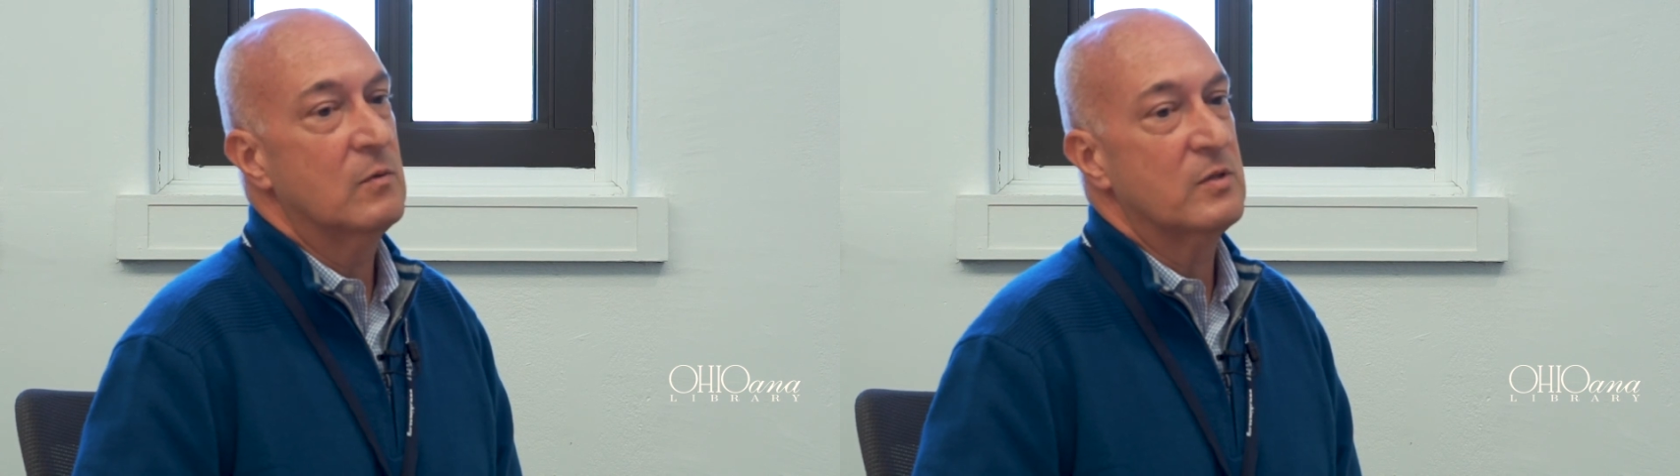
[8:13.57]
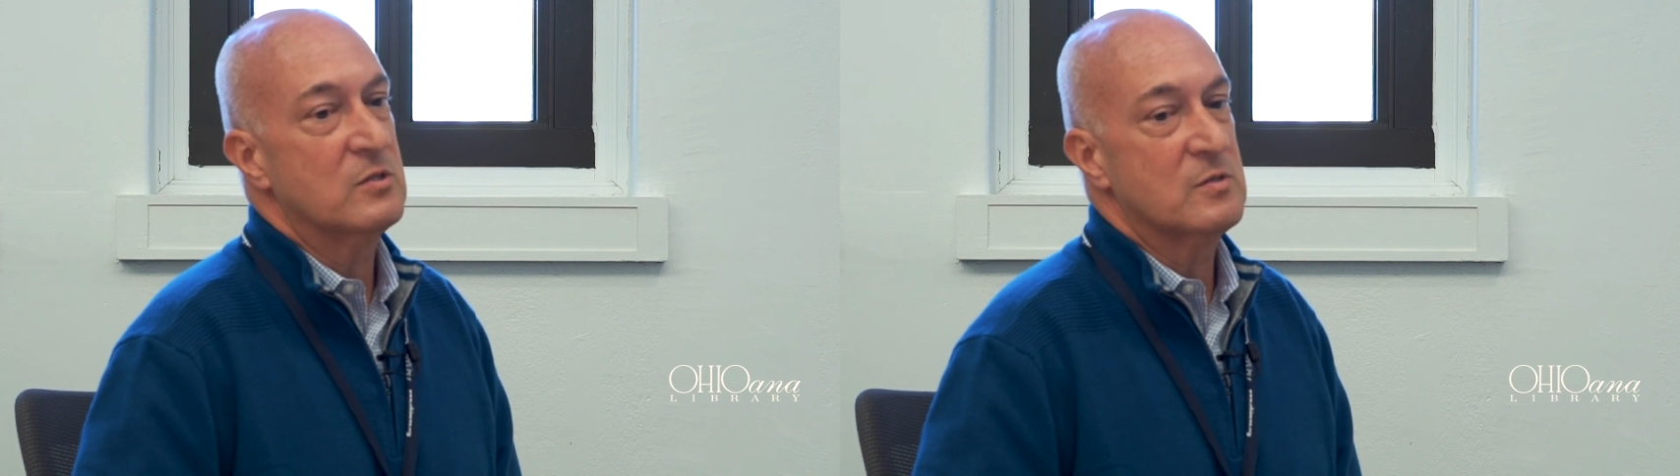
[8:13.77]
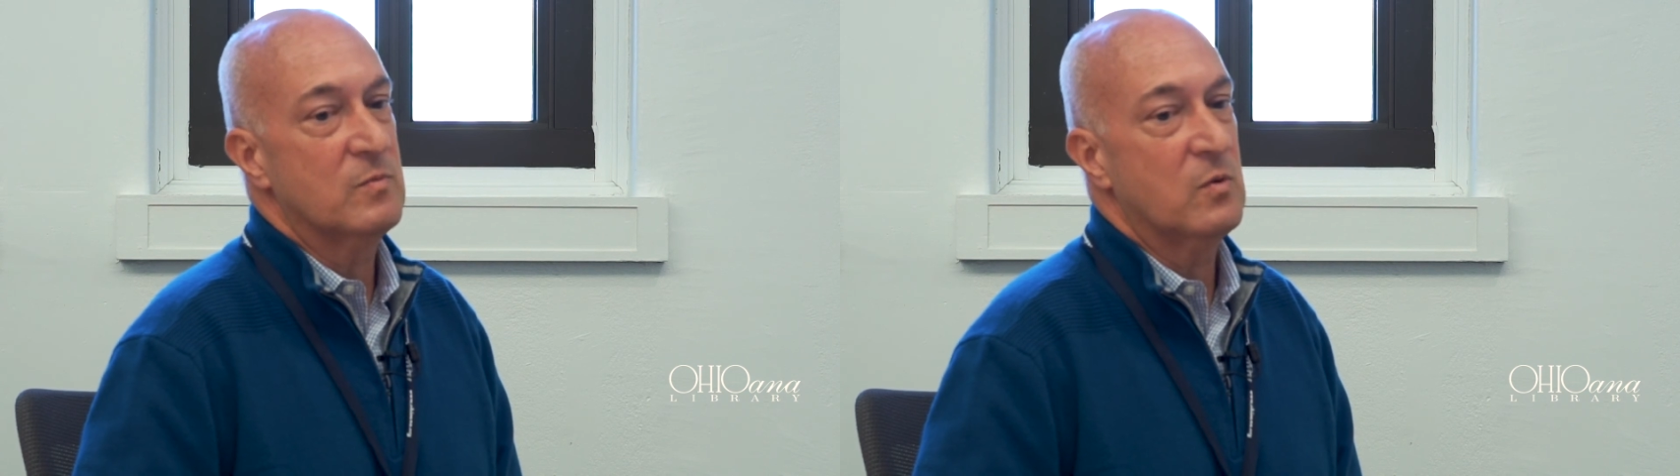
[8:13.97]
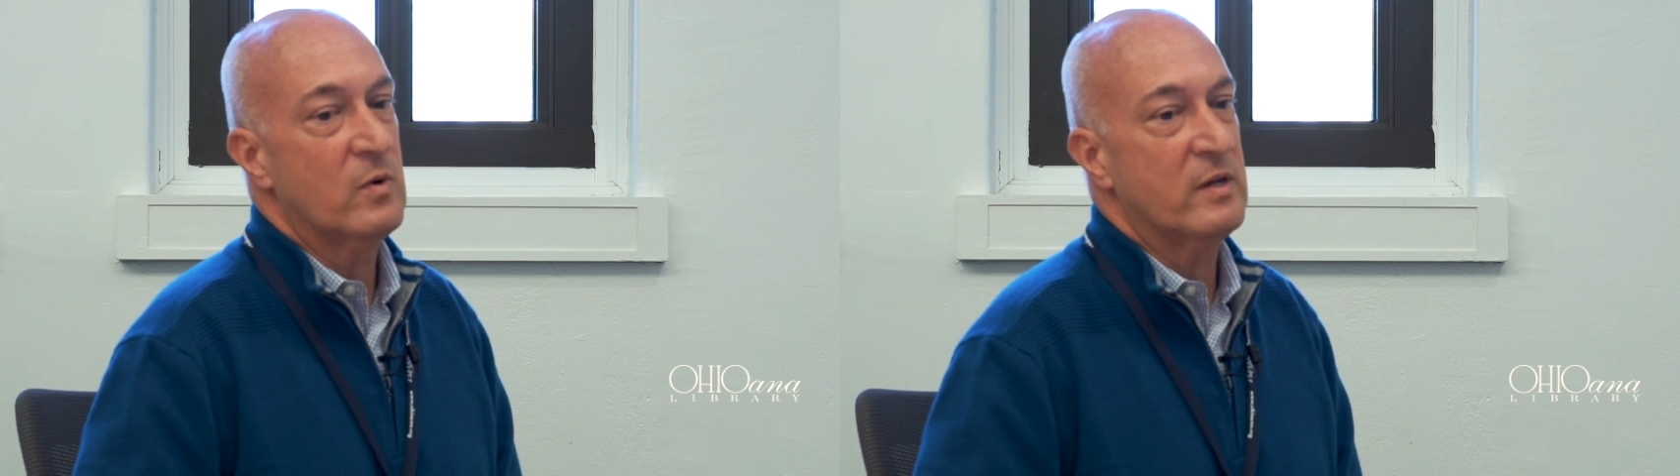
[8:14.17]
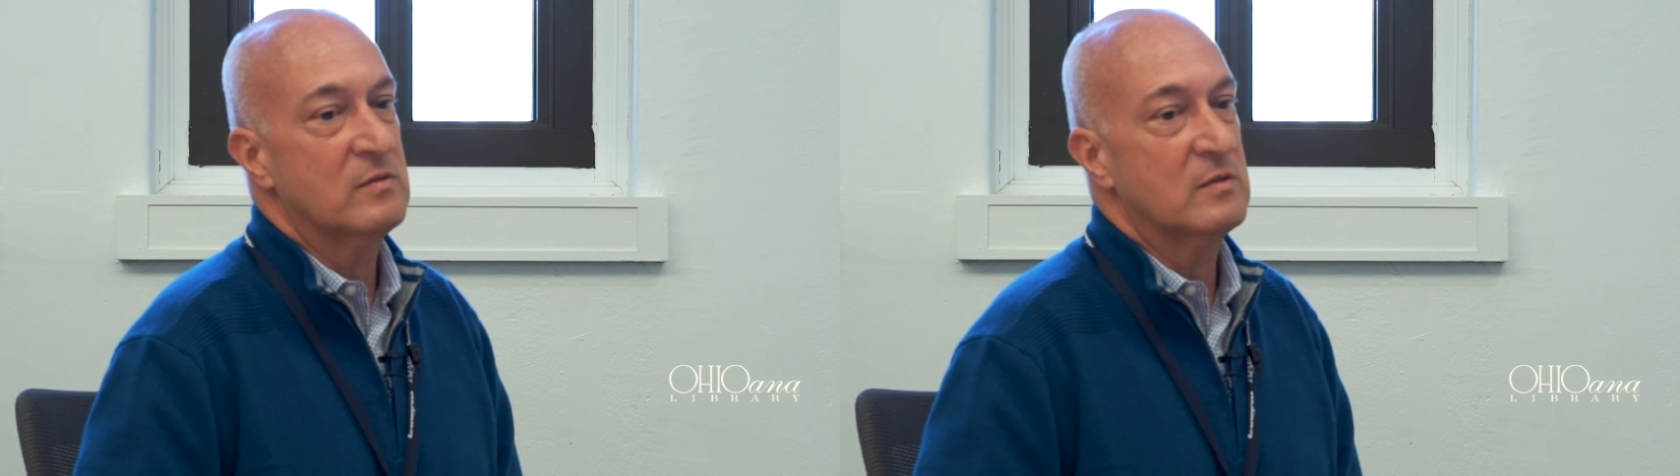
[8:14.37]
with his
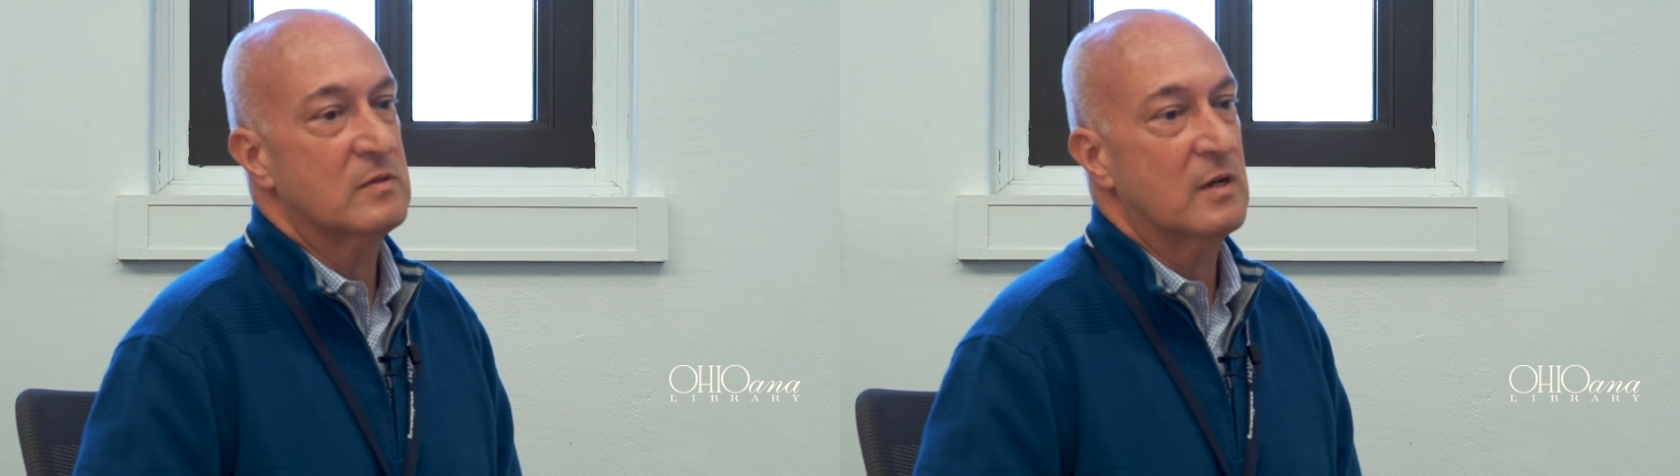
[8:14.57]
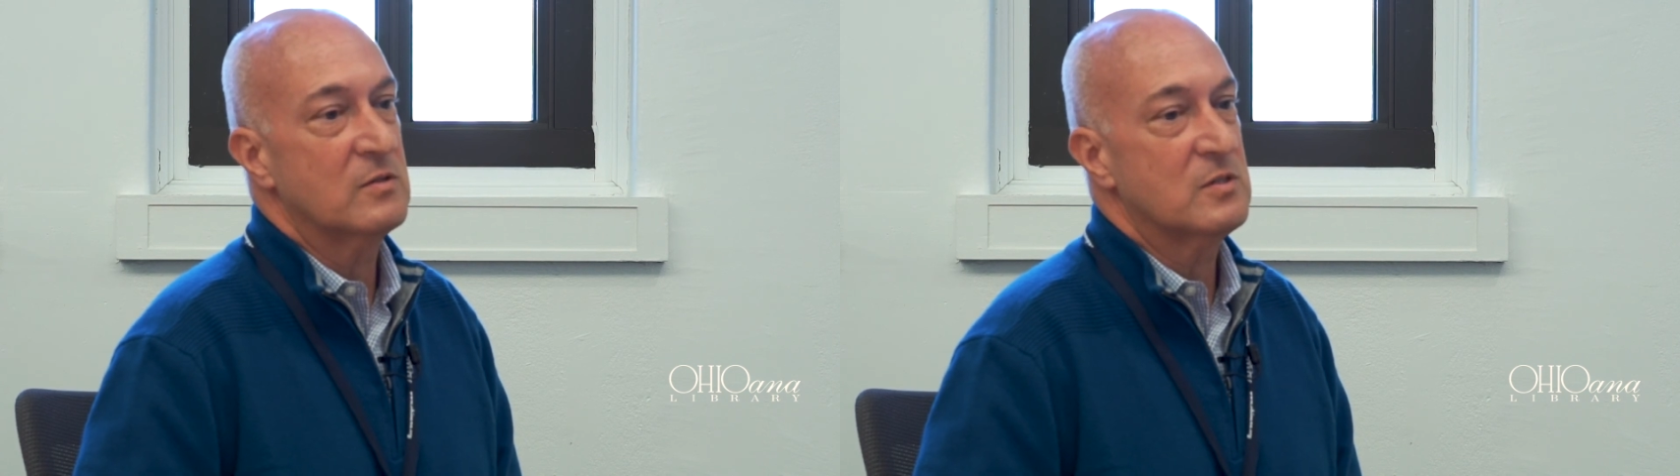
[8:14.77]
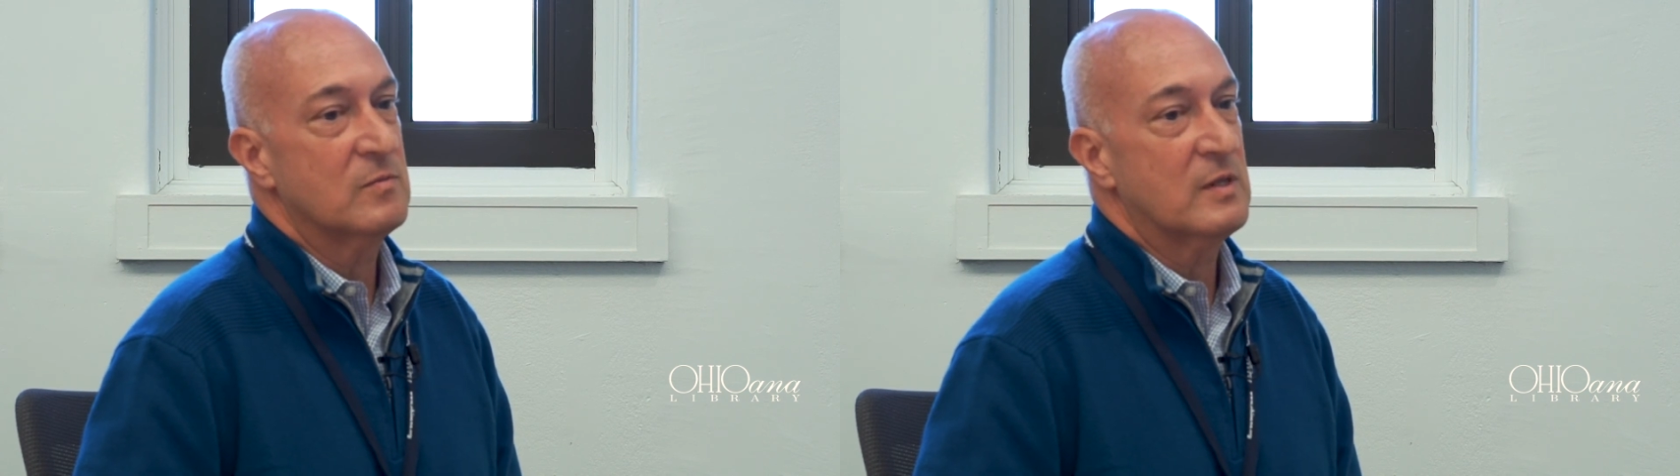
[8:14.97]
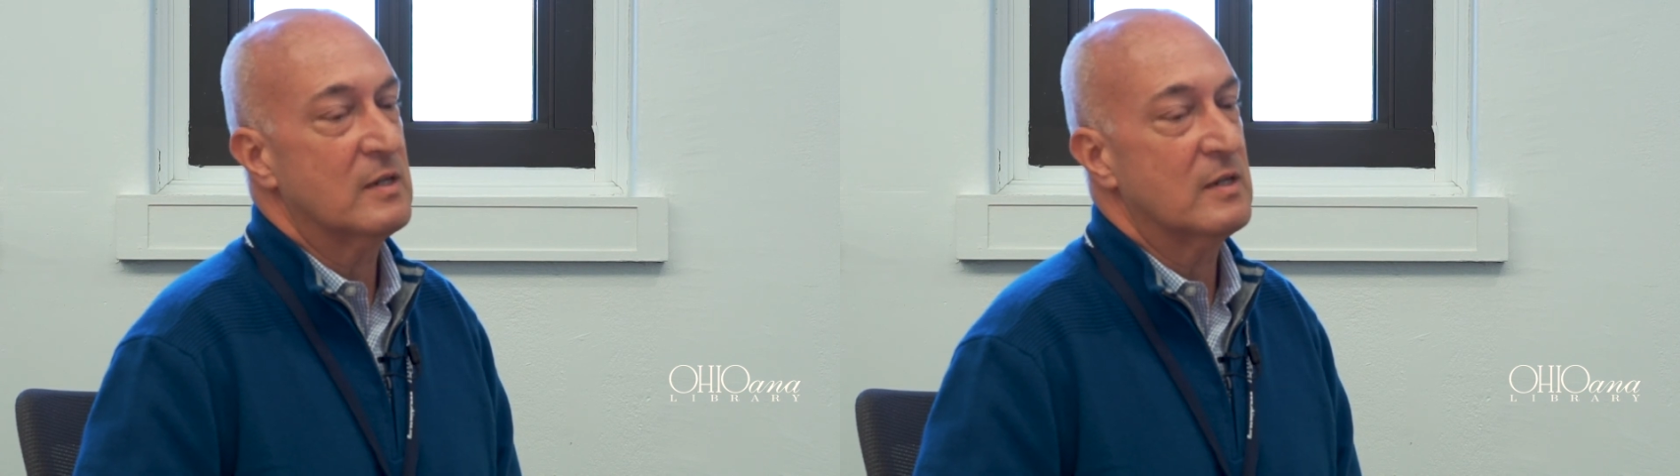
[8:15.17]
employees and tells him to